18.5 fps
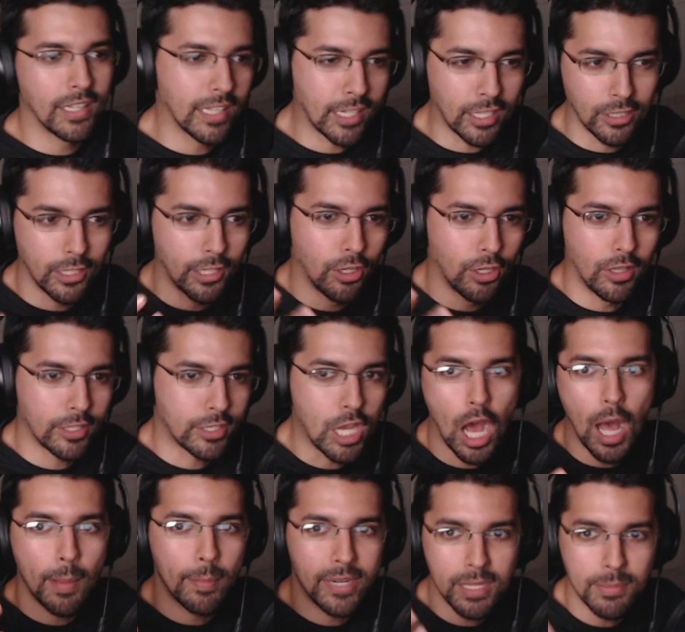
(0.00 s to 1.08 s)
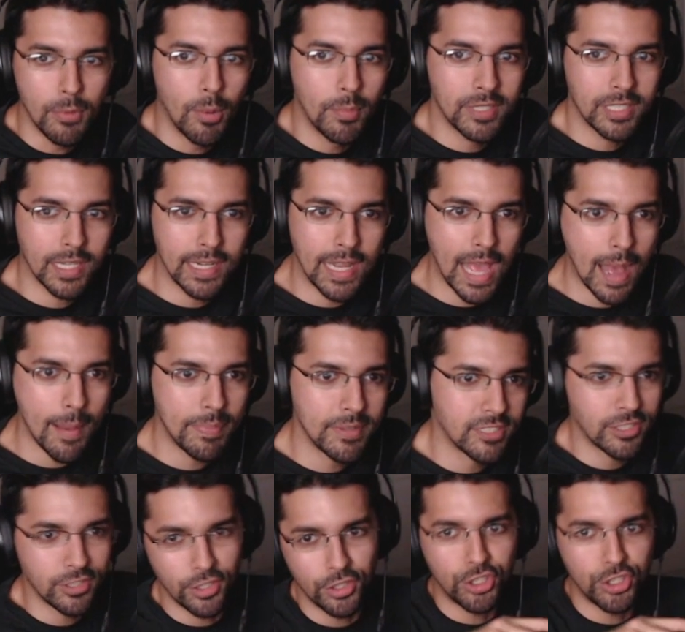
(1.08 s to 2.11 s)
And like a little like comedy moment kind of happens and